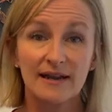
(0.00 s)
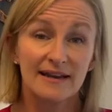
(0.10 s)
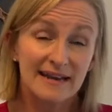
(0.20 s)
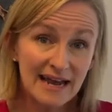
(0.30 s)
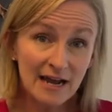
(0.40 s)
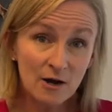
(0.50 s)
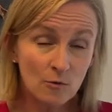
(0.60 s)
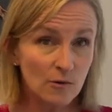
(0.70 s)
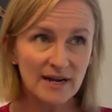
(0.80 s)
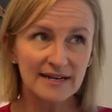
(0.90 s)
Now,
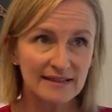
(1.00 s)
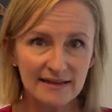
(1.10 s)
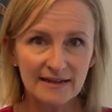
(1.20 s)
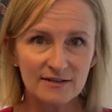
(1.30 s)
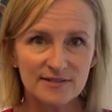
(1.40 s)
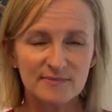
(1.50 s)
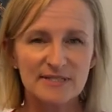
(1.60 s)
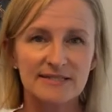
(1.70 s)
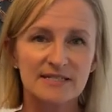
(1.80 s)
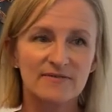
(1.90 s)
or anything else,
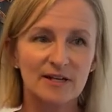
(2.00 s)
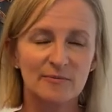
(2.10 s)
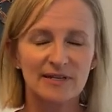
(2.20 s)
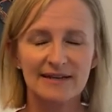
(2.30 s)
business development,